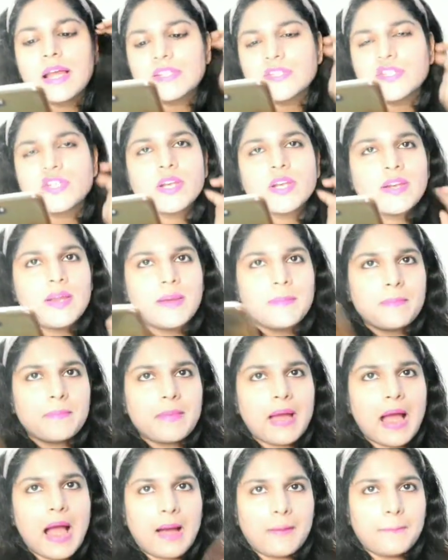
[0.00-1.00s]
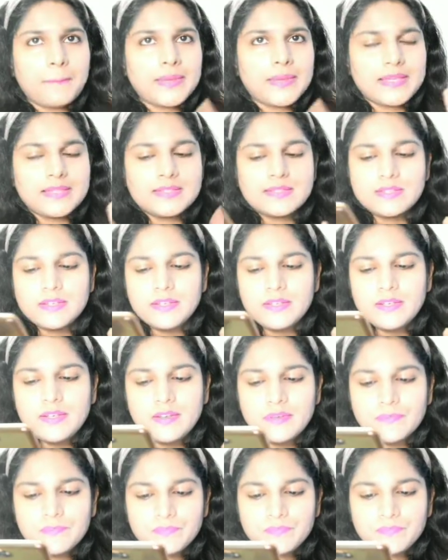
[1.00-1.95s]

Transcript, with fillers: H&M app easily